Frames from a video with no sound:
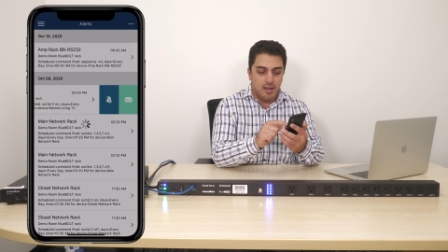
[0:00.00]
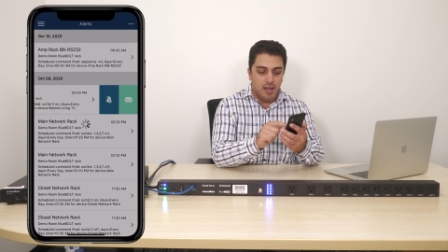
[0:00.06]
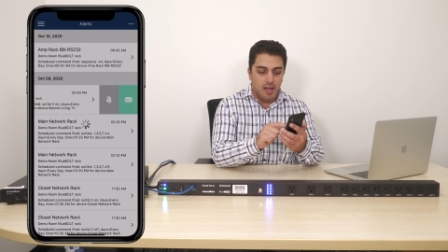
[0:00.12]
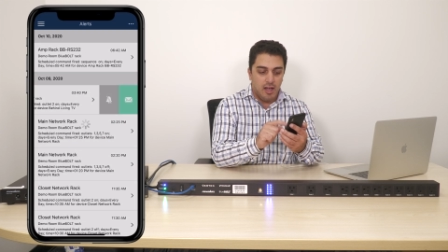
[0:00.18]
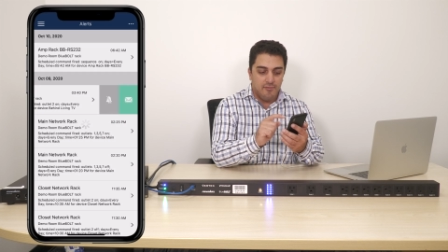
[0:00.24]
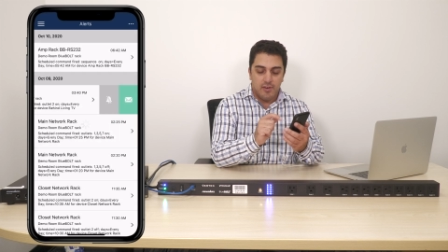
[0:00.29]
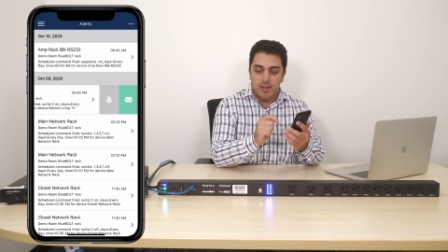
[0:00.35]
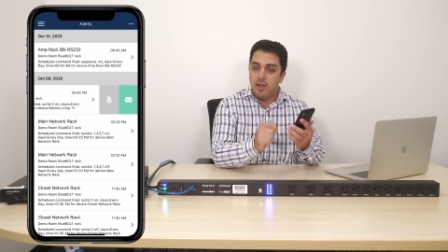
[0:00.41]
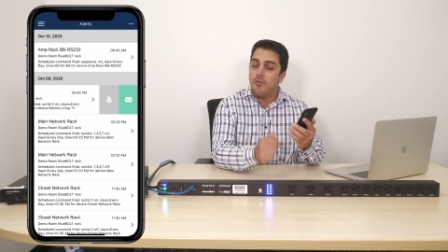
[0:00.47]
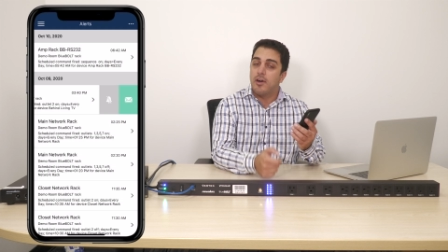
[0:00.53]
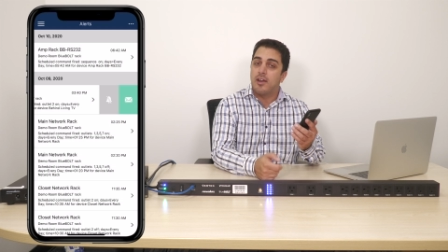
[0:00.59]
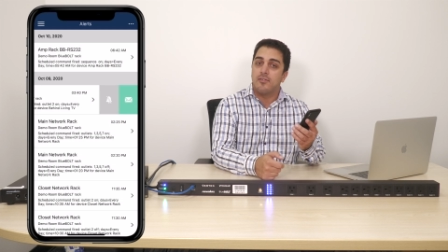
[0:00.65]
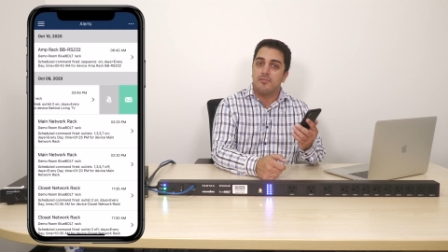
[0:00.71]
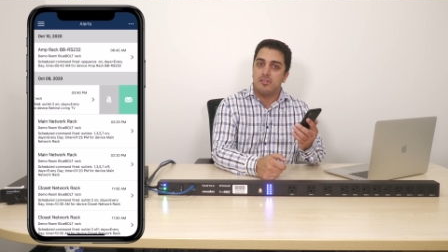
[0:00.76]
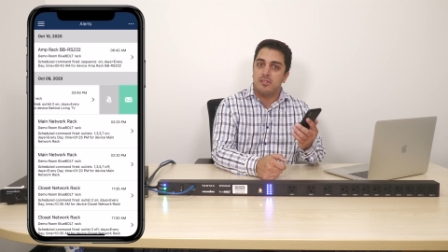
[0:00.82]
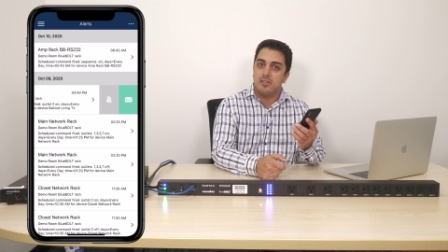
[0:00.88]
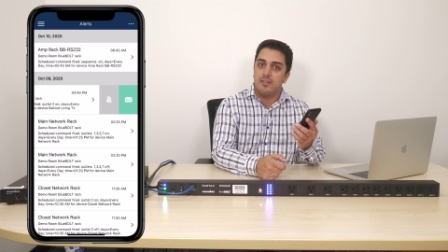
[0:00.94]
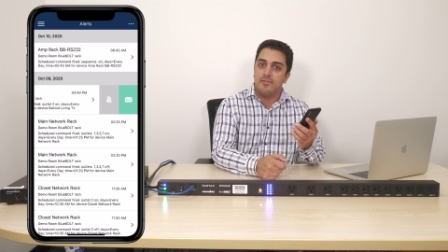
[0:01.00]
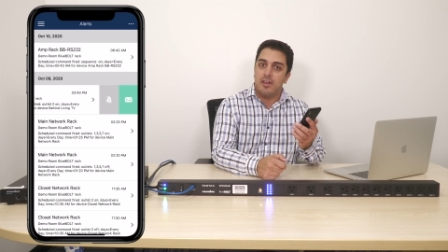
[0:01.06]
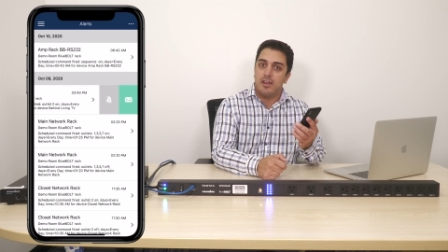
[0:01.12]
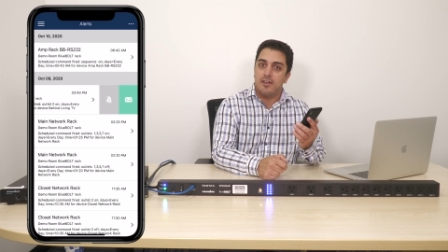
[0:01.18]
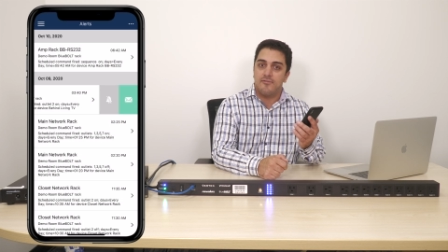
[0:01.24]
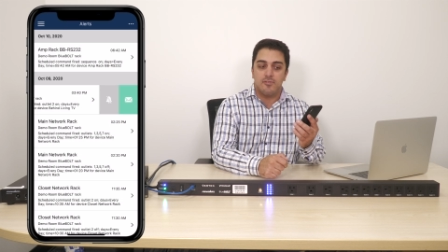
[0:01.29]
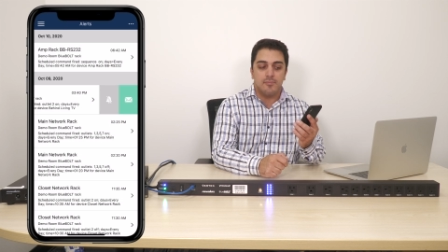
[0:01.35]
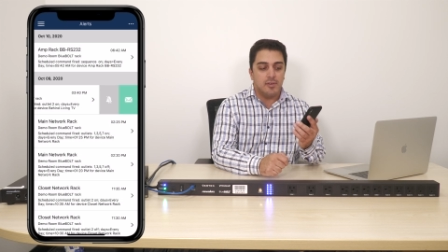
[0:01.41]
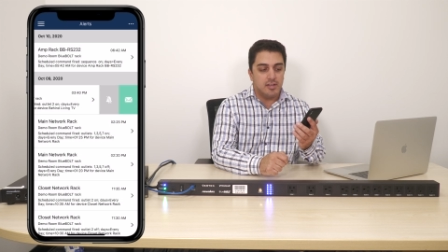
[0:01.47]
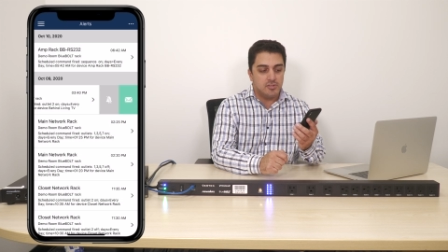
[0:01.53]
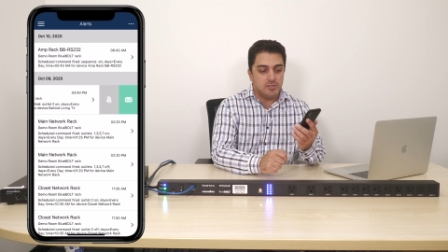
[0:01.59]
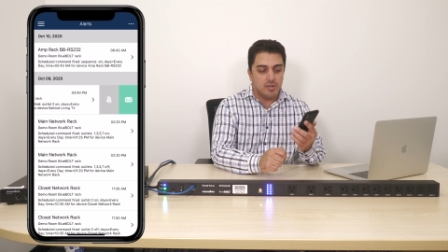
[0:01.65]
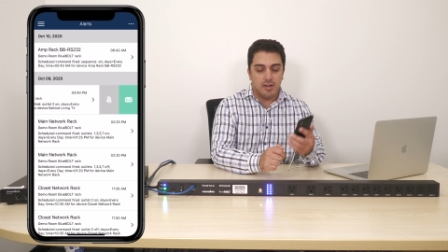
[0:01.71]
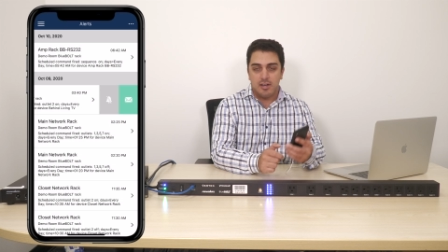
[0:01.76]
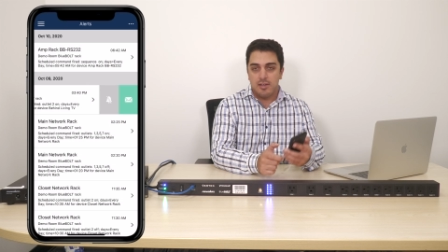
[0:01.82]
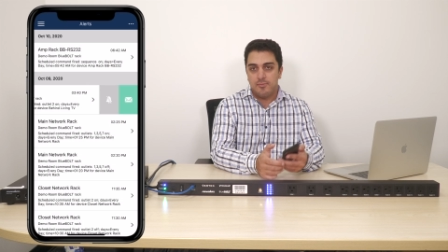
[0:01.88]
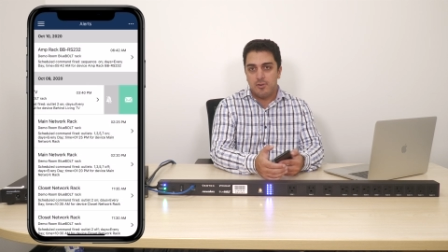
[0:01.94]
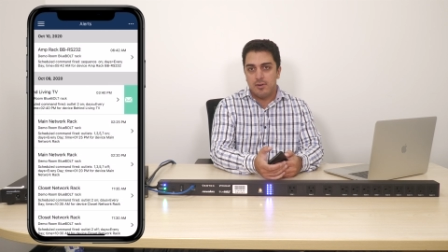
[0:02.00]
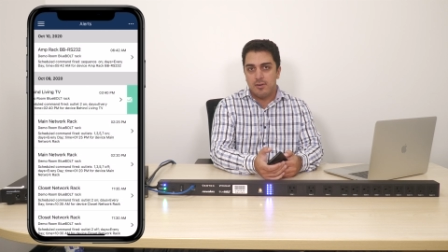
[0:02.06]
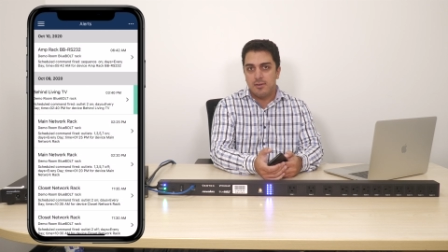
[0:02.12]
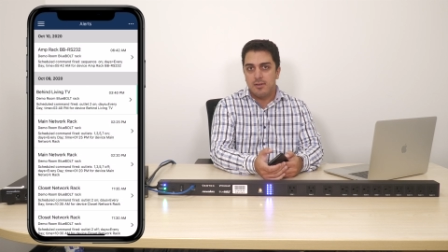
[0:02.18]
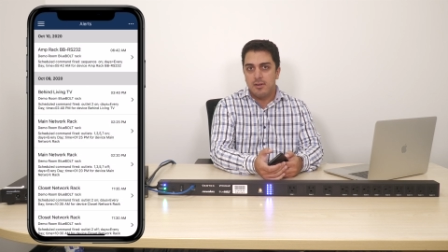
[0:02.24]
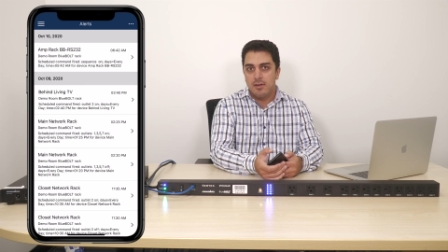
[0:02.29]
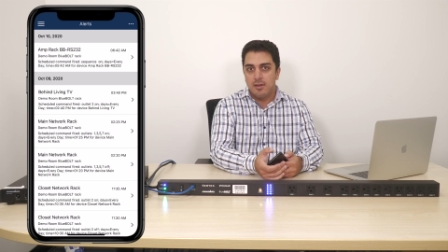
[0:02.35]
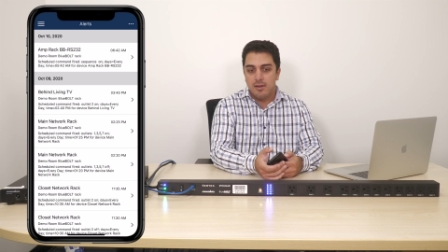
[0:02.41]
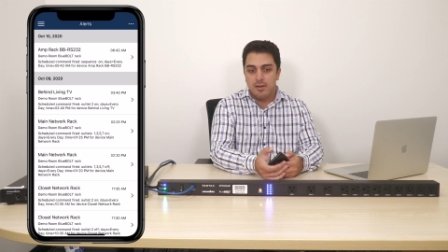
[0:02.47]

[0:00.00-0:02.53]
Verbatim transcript: uh, if I don't want to receive that information anymore.